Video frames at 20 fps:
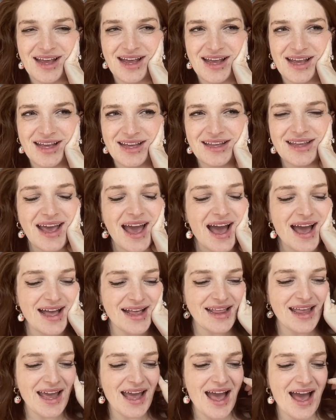Yeah,
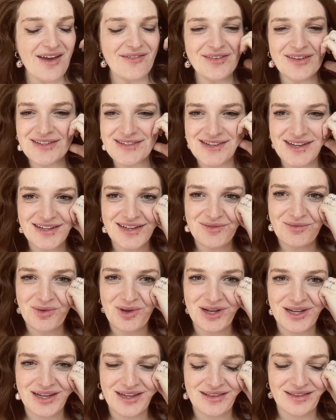and I haven't done
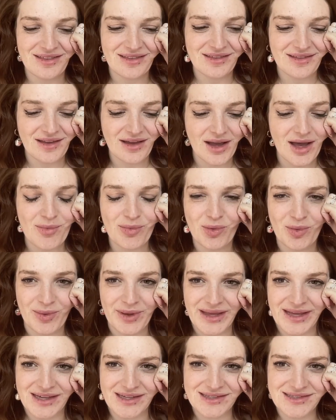one in a couple
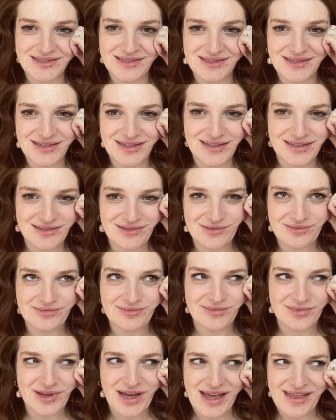weeks.
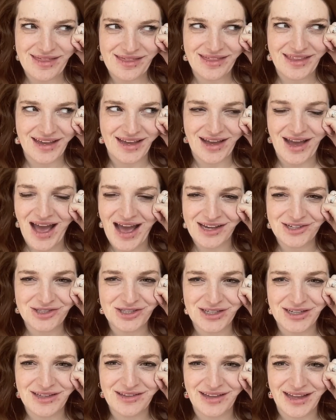
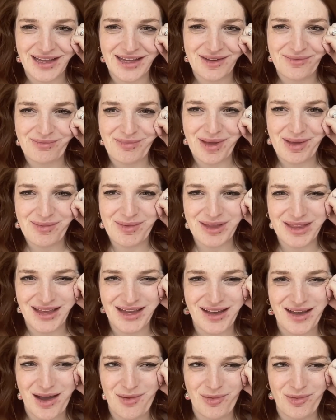Like maybe like
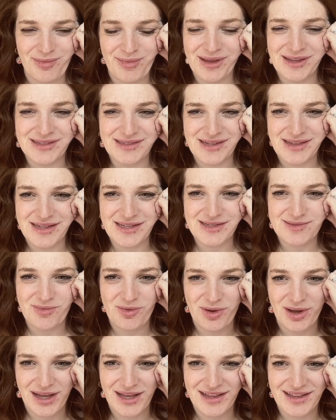a couple months at this
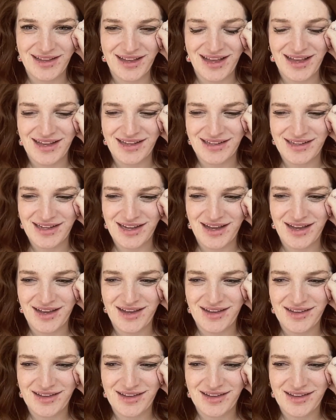point, and